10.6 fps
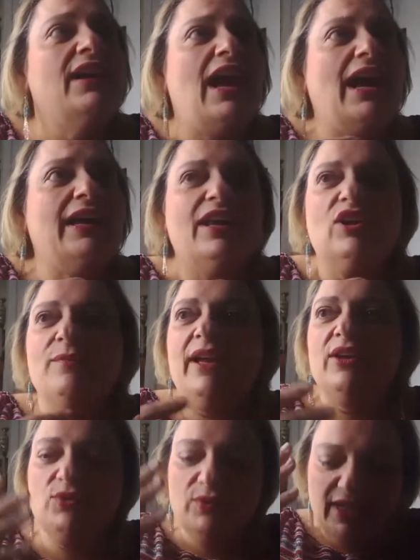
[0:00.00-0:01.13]
I care about
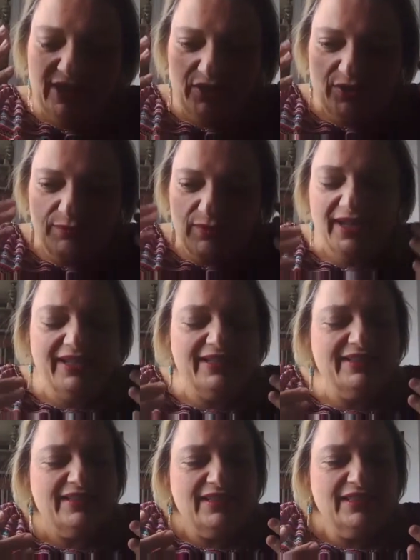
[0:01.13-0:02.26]
you getting your mind
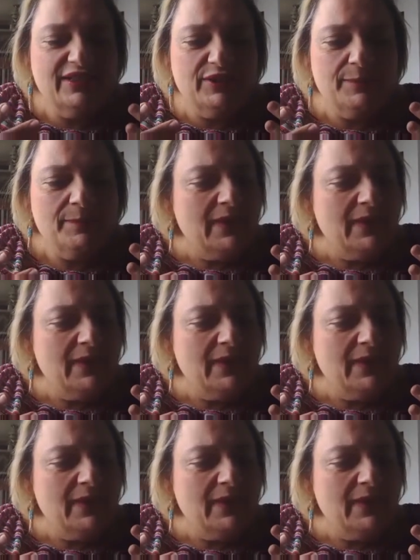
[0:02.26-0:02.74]
clear.